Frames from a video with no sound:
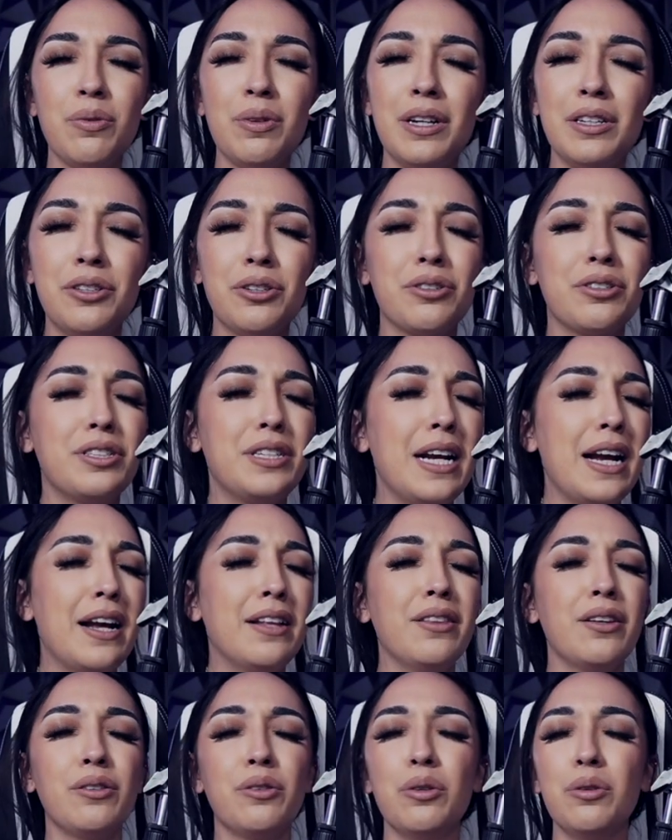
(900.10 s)

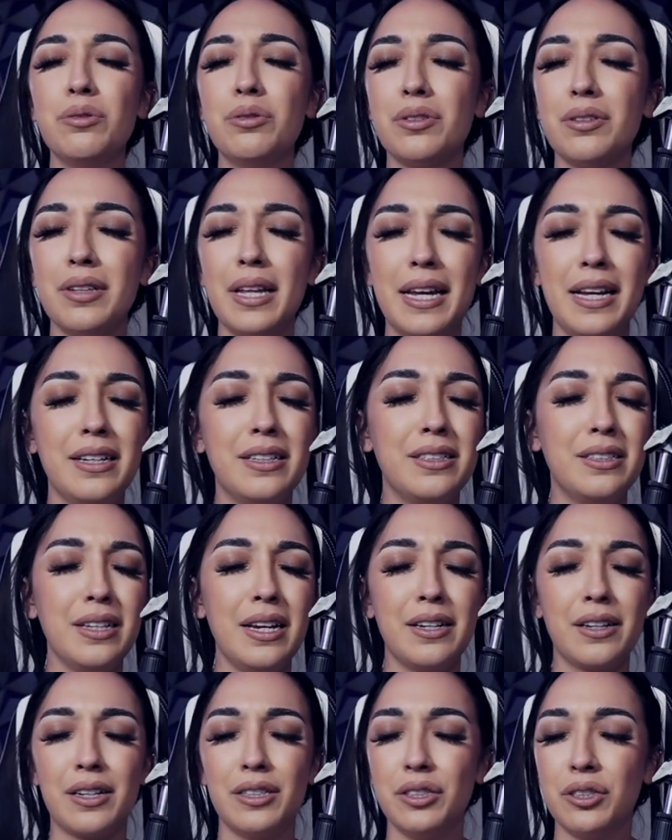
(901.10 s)
understand the loose links
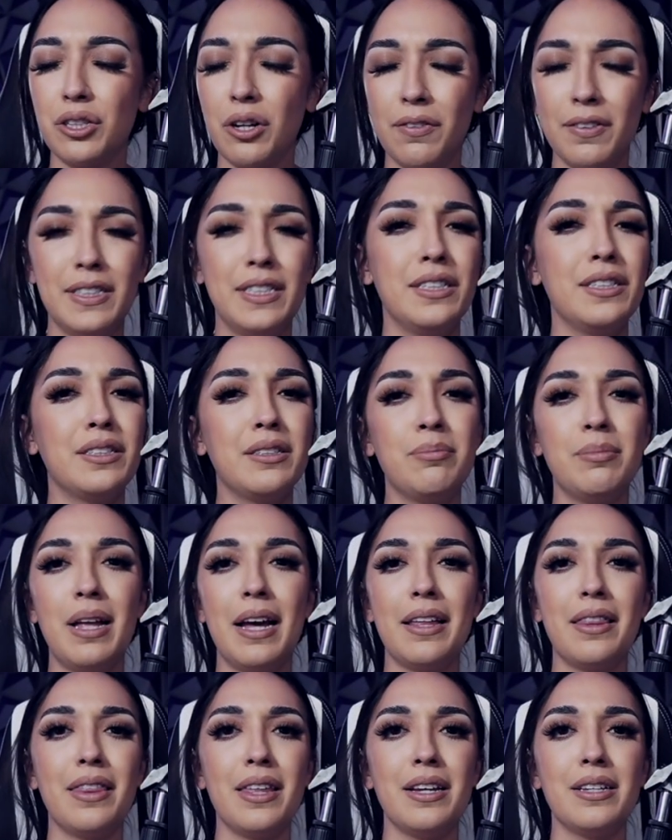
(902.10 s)
in conservatism
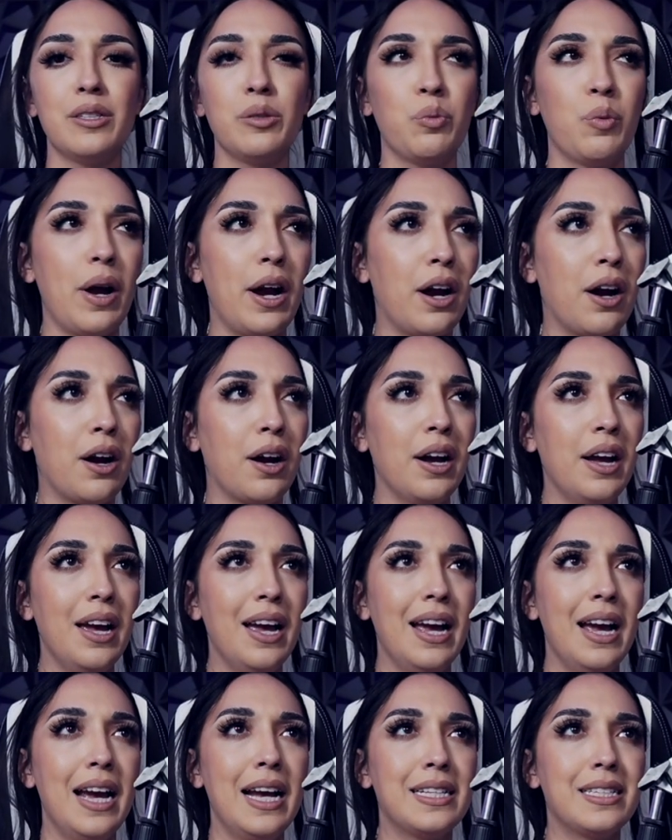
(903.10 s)
like this, where
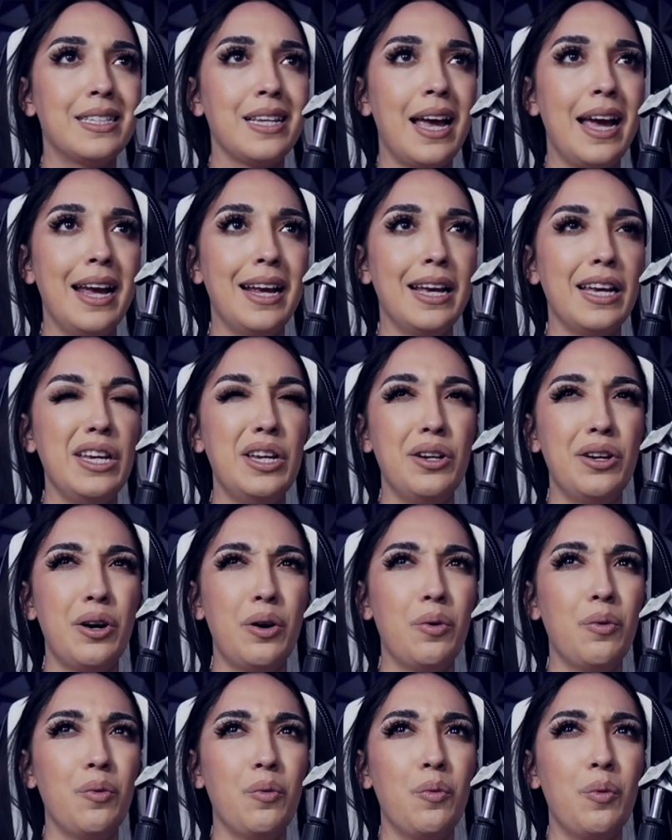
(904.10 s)
it's like, you
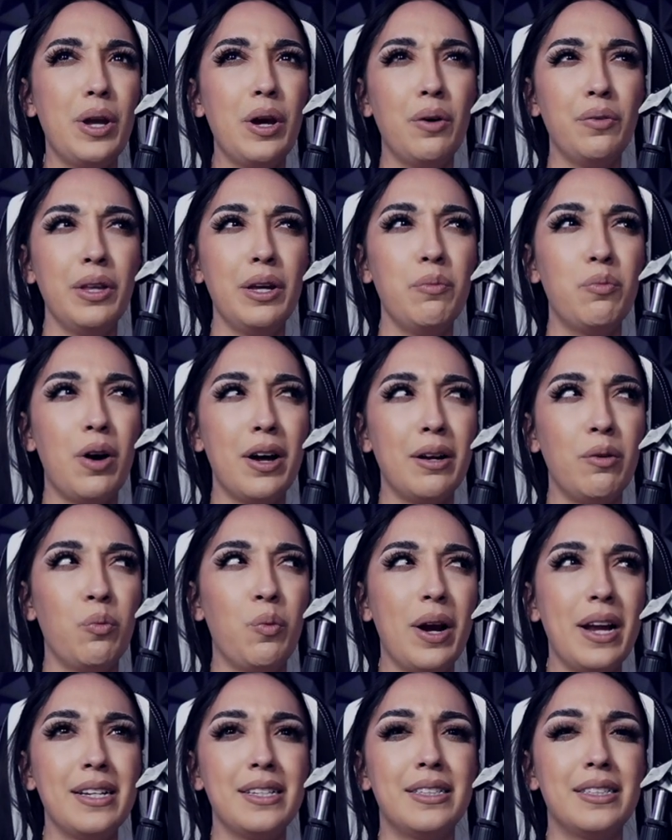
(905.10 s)
know, we only want to
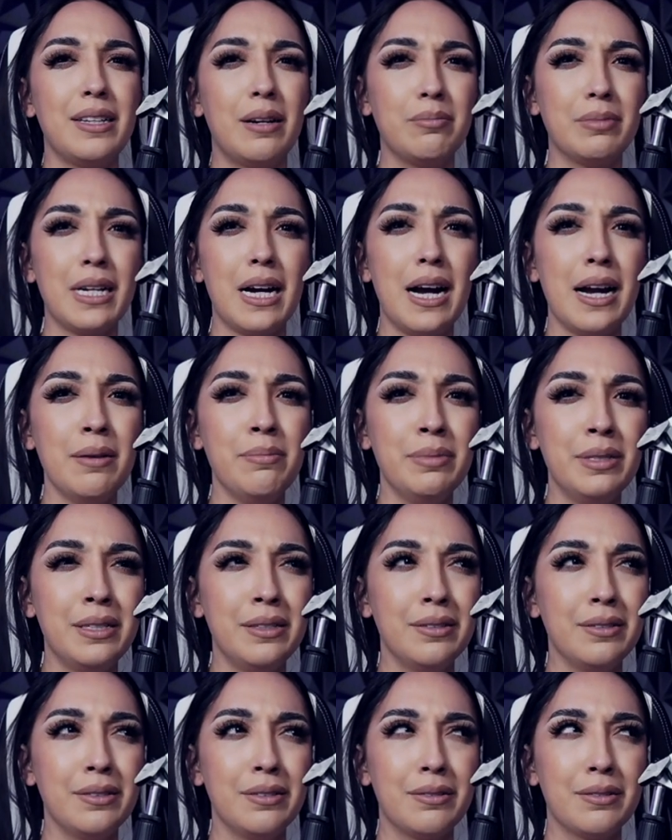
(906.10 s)
win
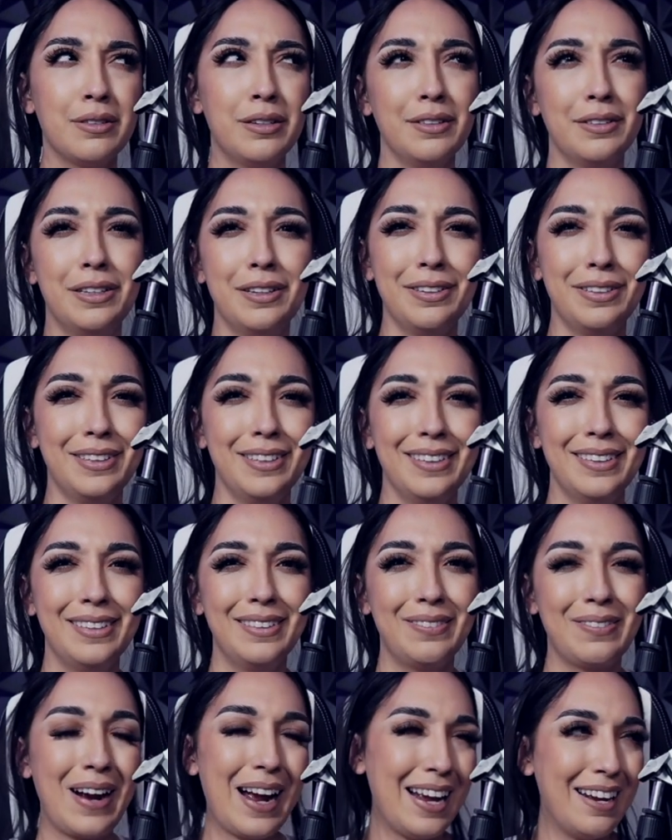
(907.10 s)
sometimes,
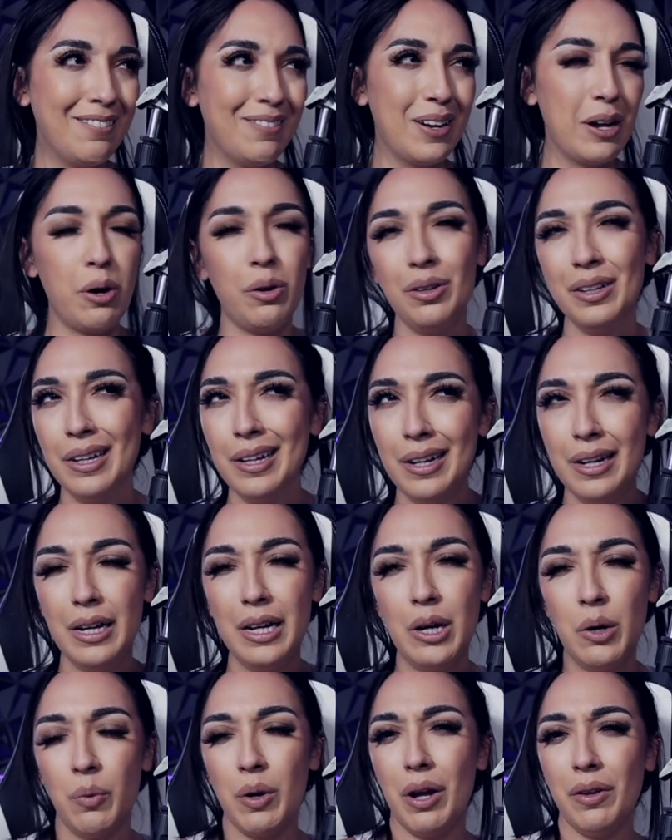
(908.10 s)
right? We only
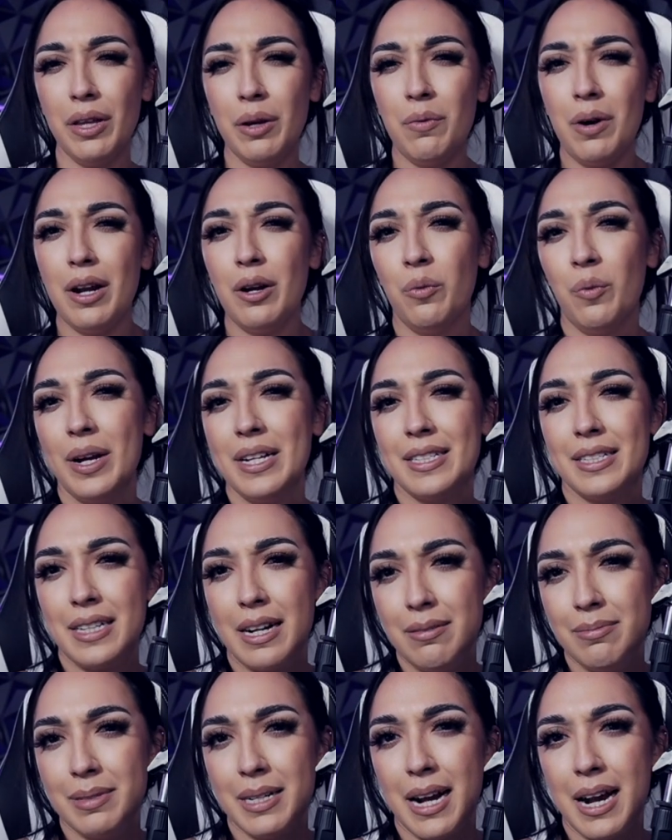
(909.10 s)
want to win
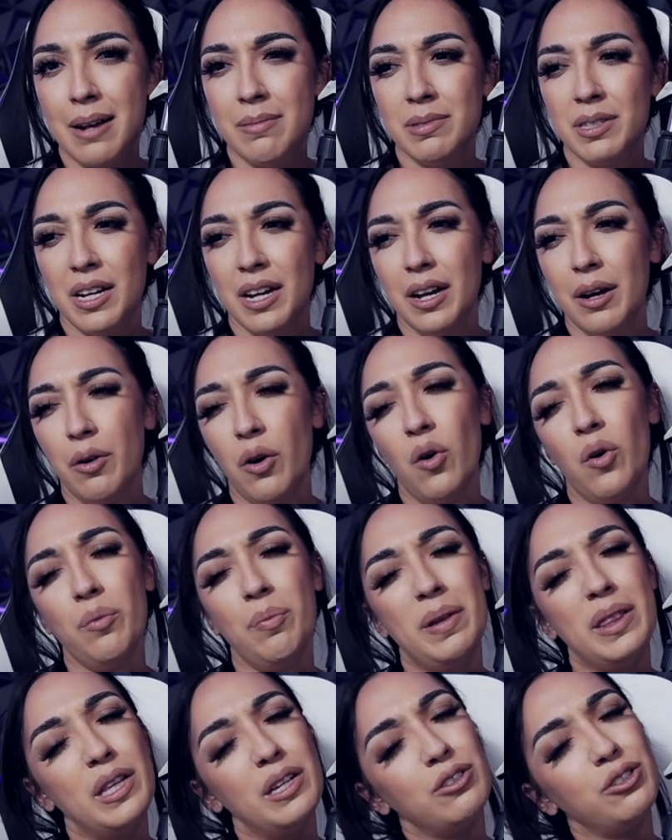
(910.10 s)
sometimes. Oh,
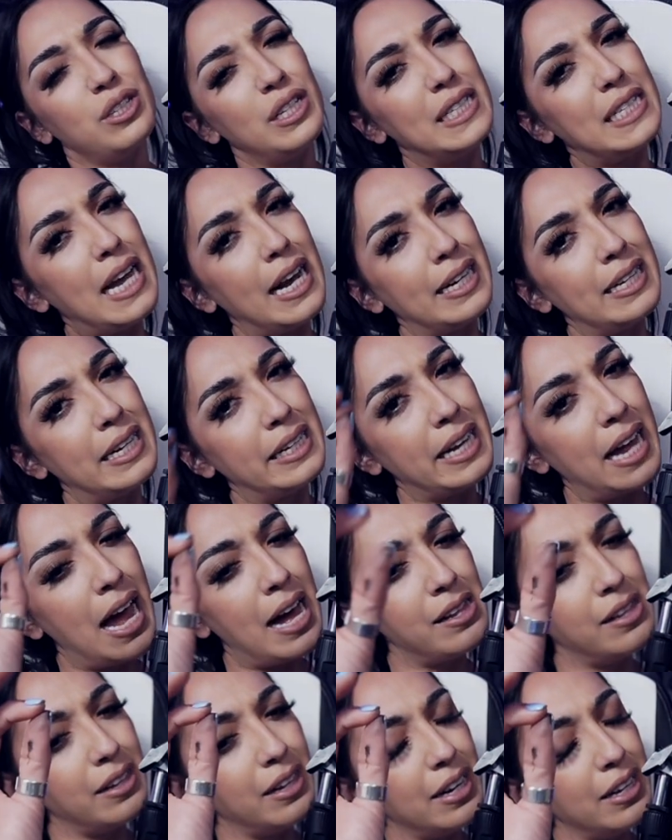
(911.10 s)
but there's a
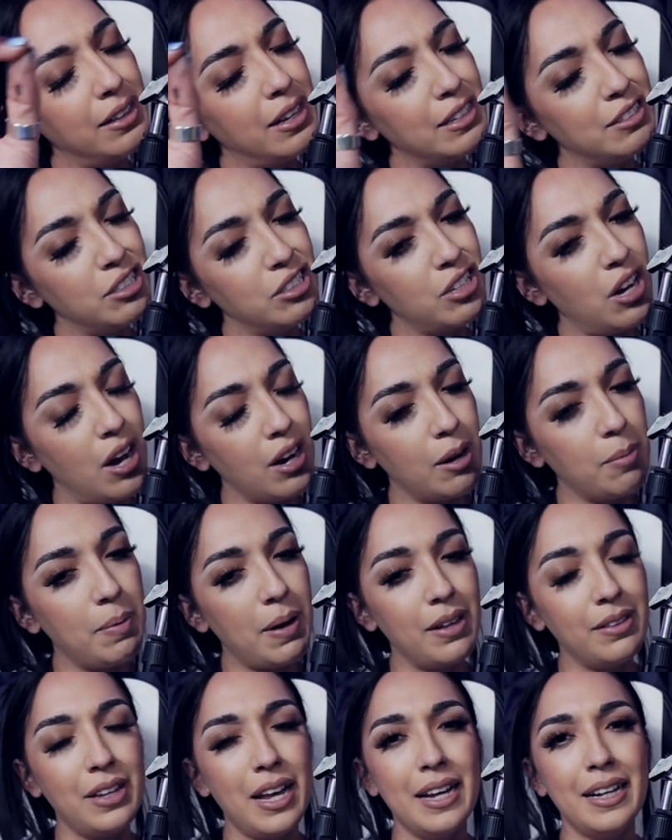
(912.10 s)
technicality. Let's talk
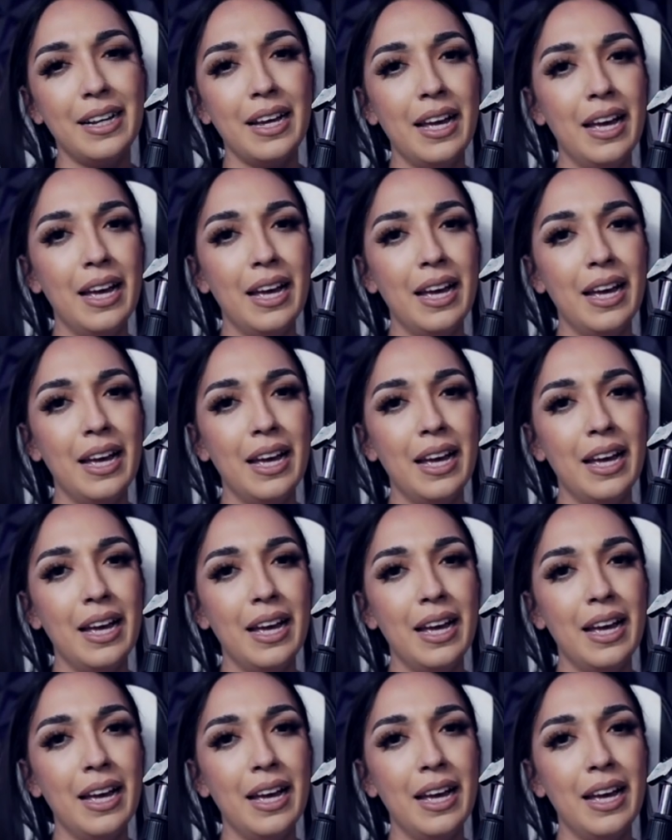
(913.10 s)
about, like,